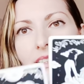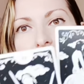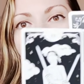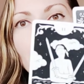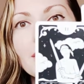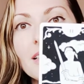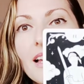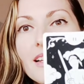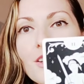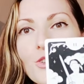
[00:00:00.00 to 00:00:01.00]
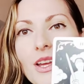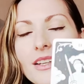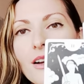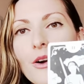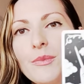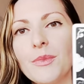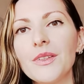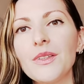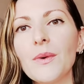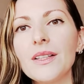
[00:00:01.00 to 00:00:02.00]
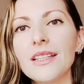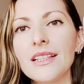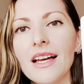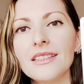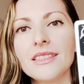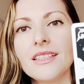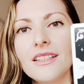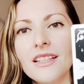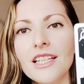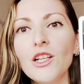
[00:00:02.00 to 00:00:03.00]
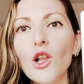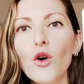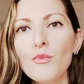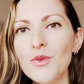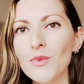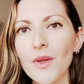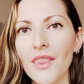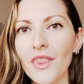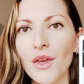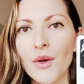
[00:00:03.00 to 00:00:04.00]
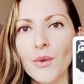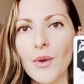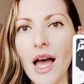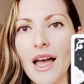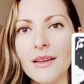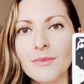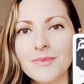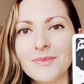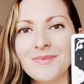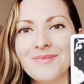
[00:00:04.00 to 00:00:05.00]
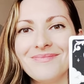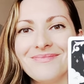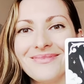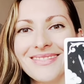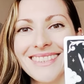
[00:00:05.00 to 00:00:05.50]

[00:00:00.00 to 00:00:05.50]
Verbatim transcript: you know, the knight in shining armor, the one that kind of elopes with you. Um,